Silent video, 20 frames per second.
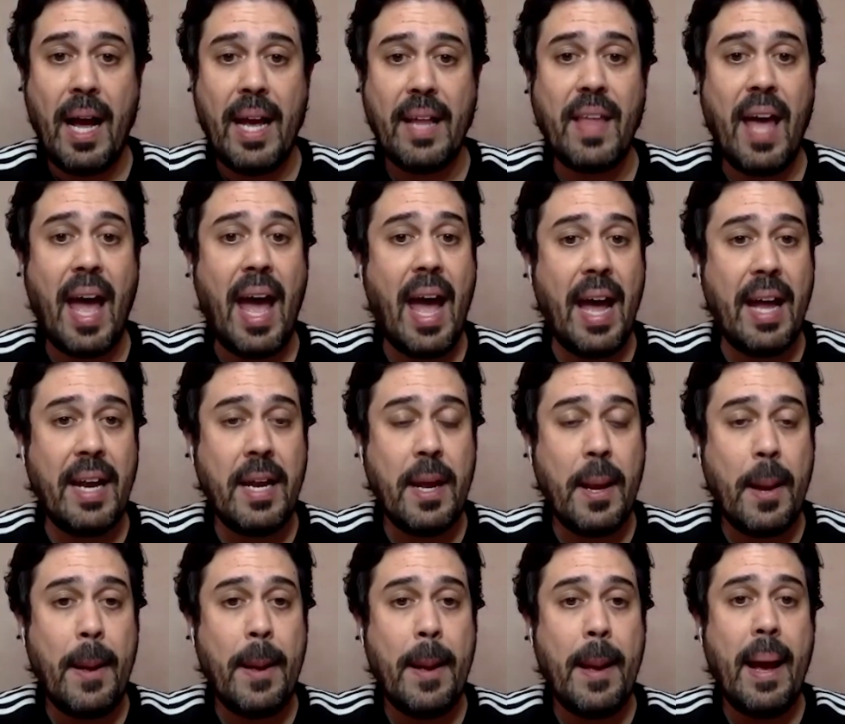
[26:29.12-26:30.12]
in the head,
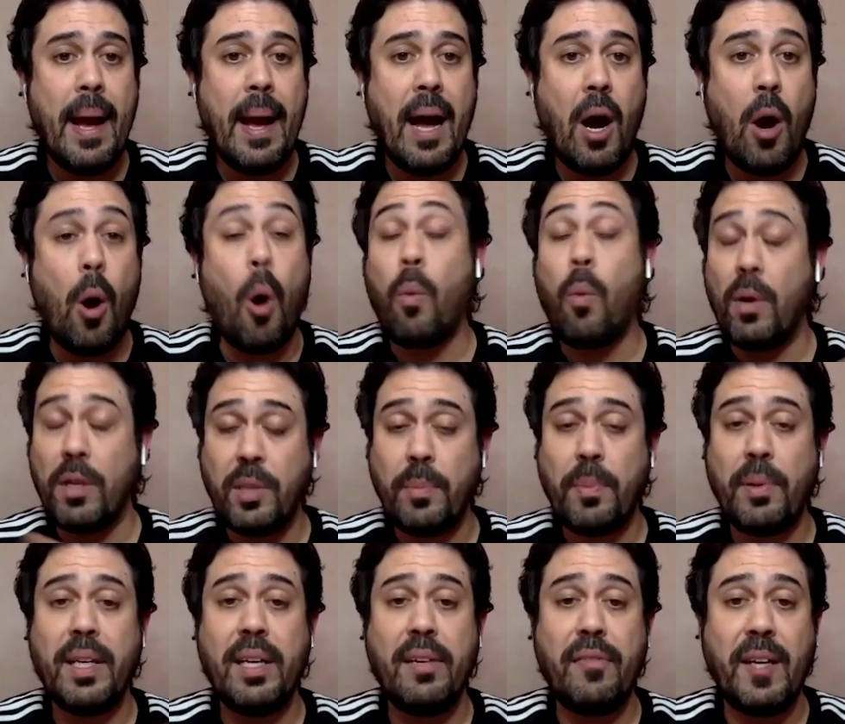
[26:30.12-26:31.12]
or we're
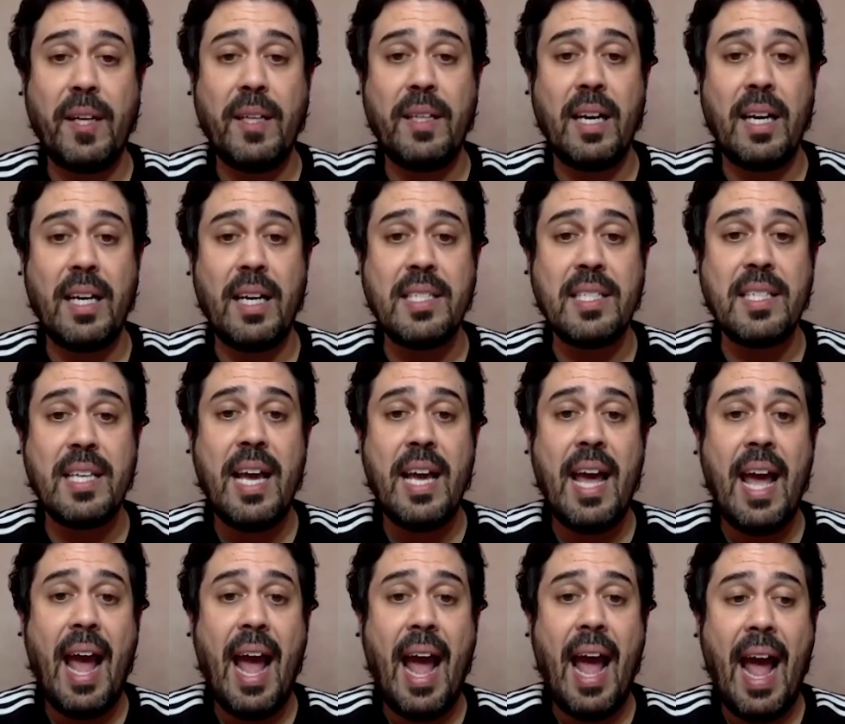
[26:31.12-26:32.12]
to believe he does.
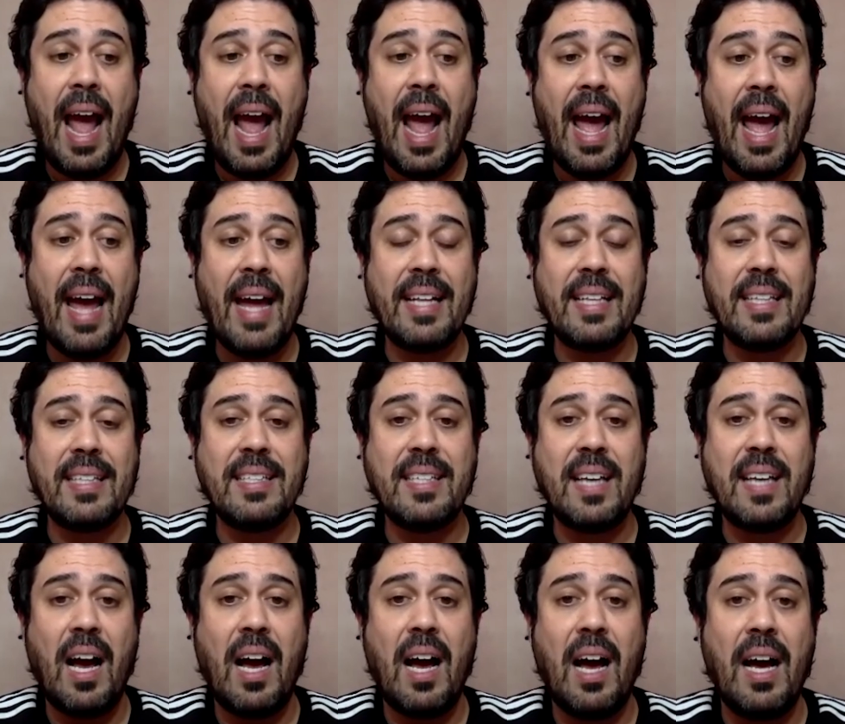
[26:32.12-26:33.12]
And
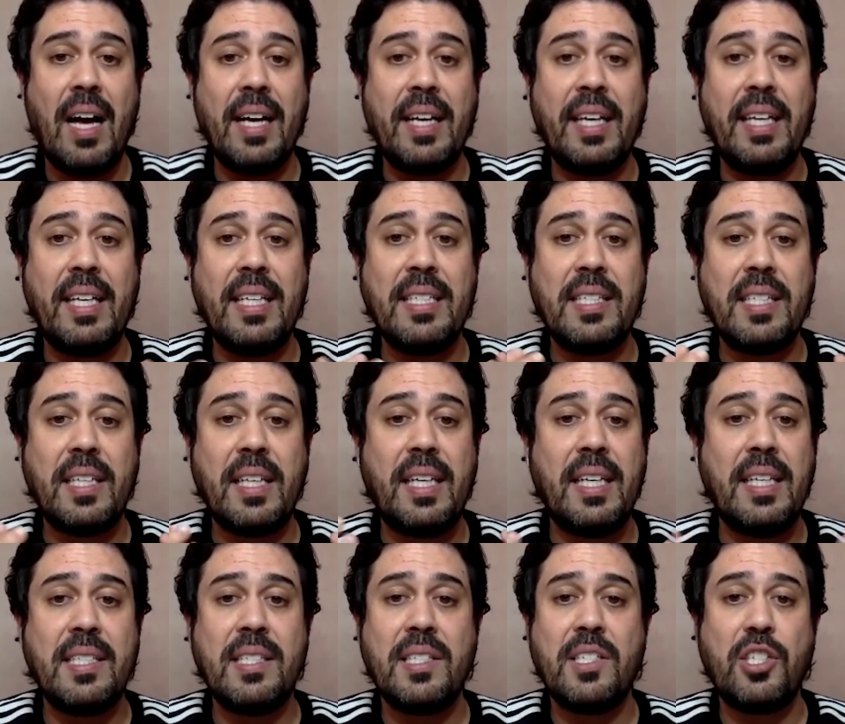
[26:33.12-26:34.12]

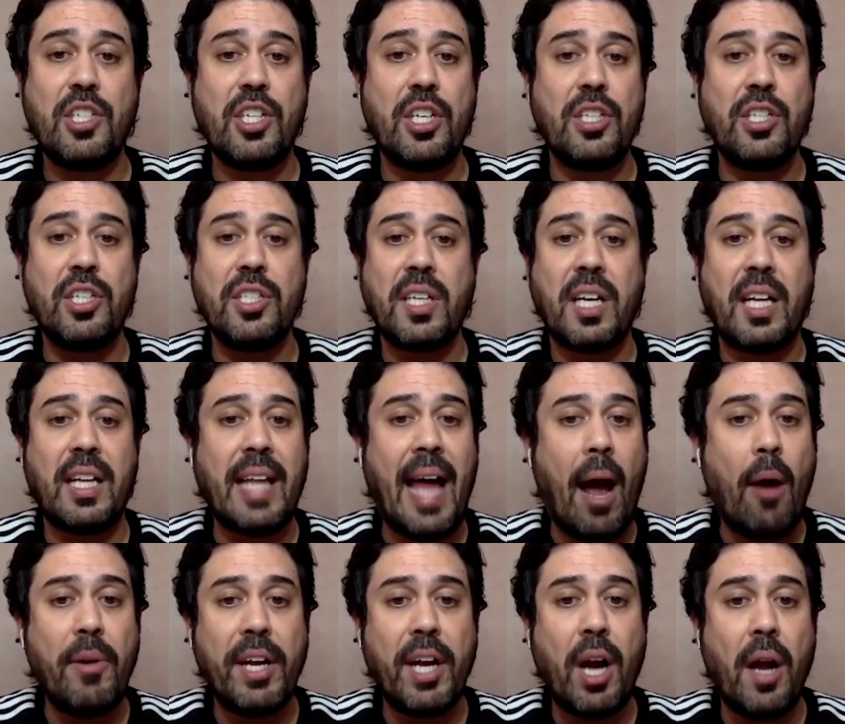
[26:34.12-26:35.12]
he's just
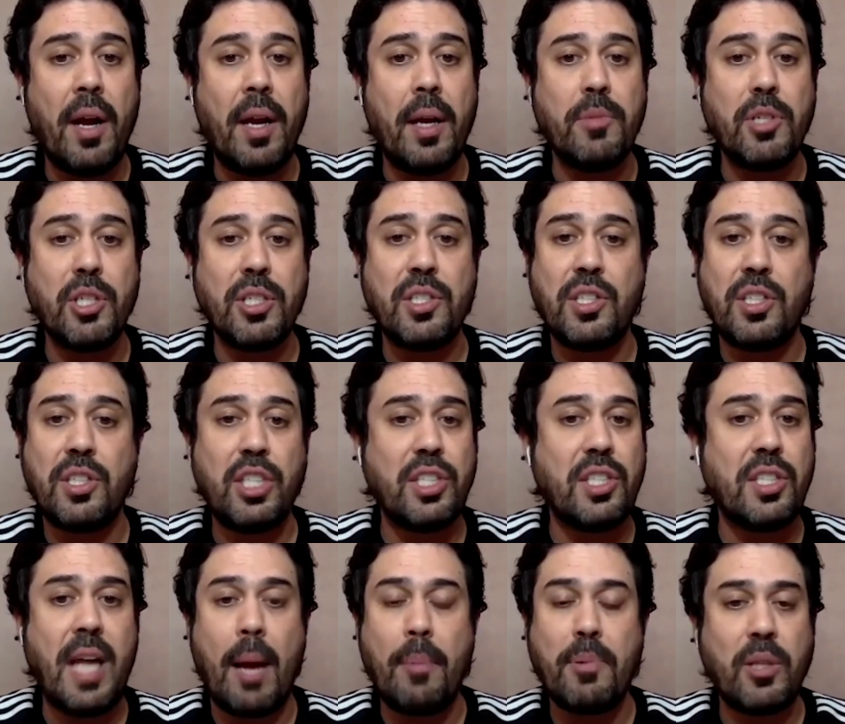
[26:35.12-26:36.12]
clowning on him,
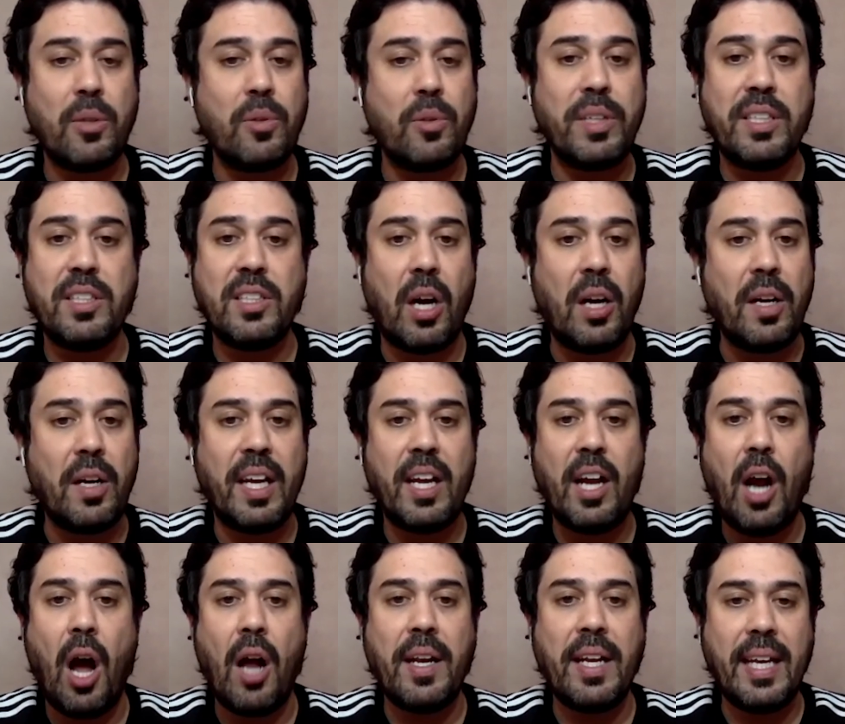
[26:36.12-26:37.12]
just absolutely
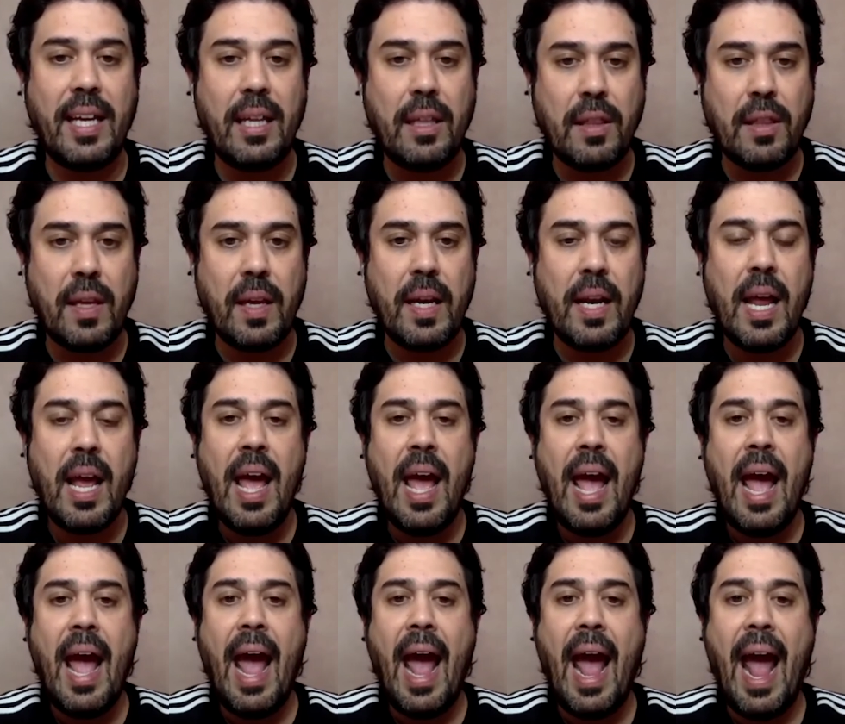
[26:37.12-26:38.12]
dunking on Ethan,
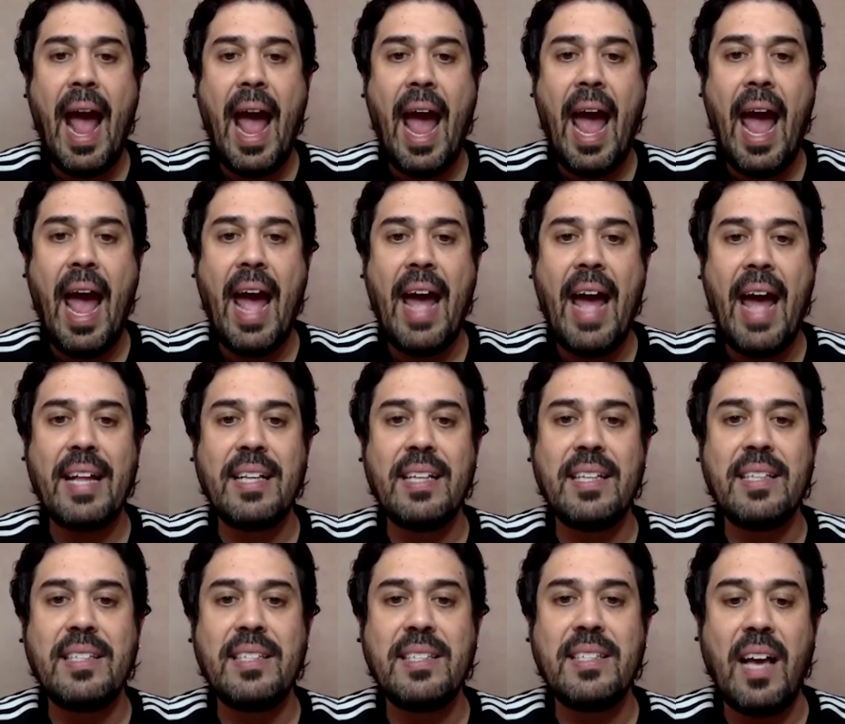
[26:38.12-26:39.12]

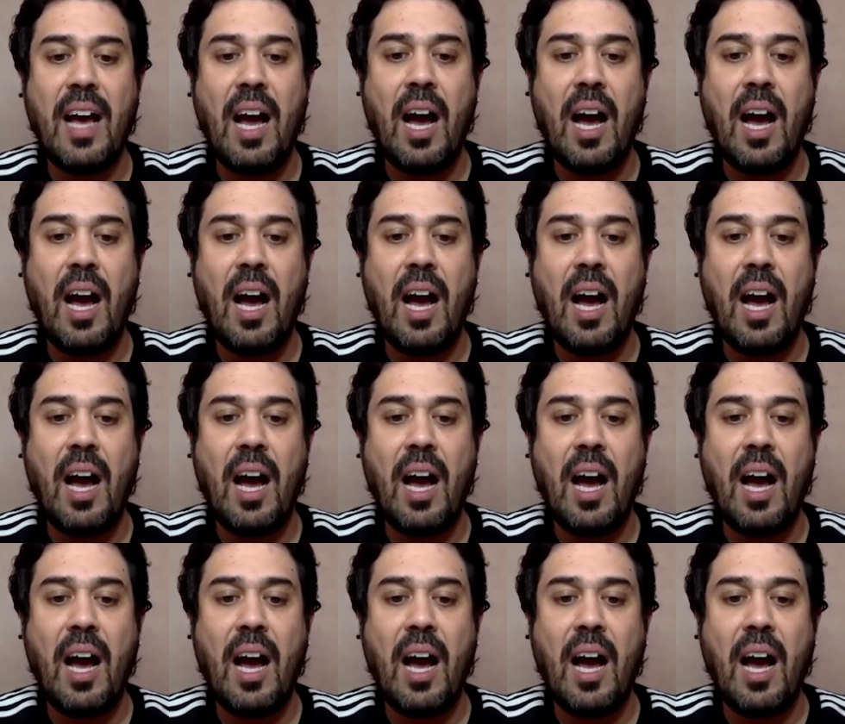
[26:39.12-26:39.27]
and